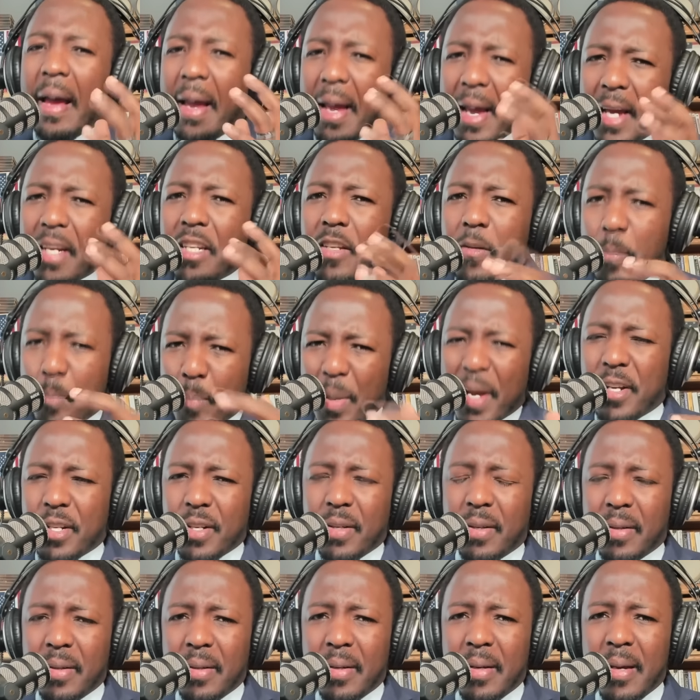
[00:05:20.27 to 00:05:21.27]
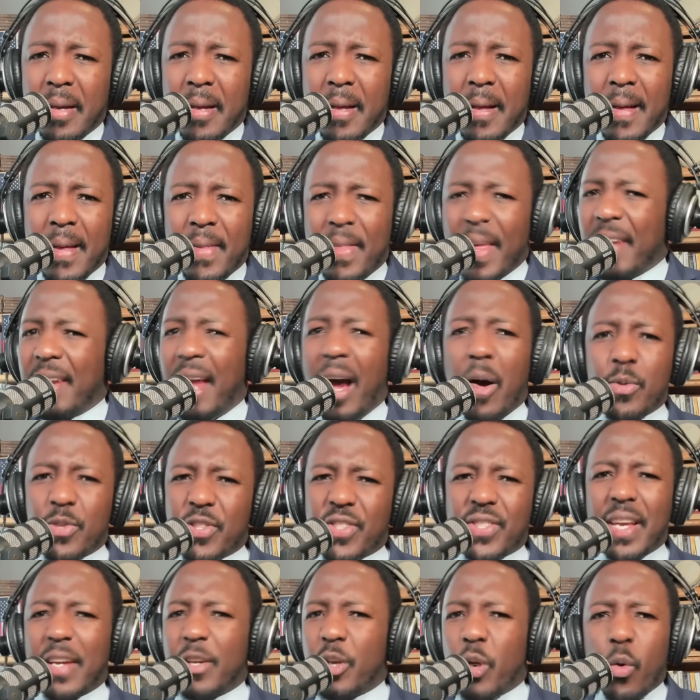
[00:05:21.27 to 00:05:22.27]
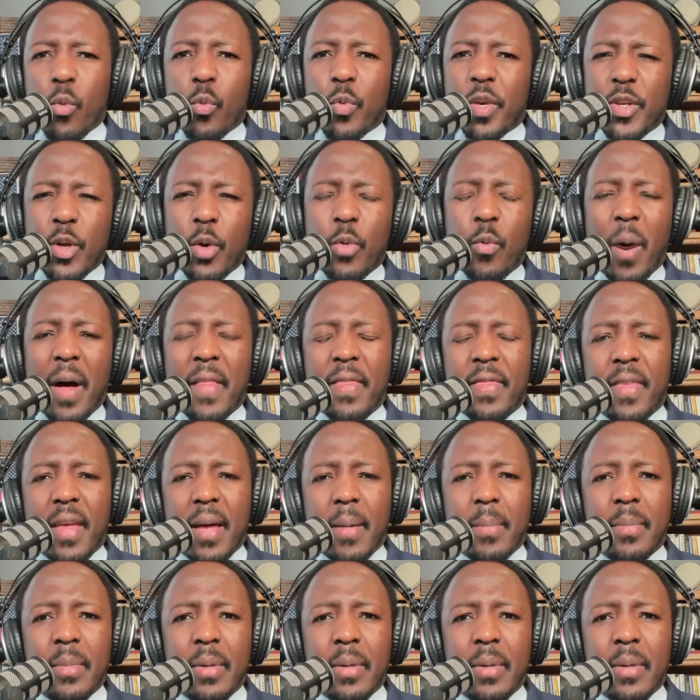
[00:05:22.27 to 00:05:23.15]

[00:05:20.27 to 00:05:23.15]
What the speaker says: any better, then I would say, no, we don't want them.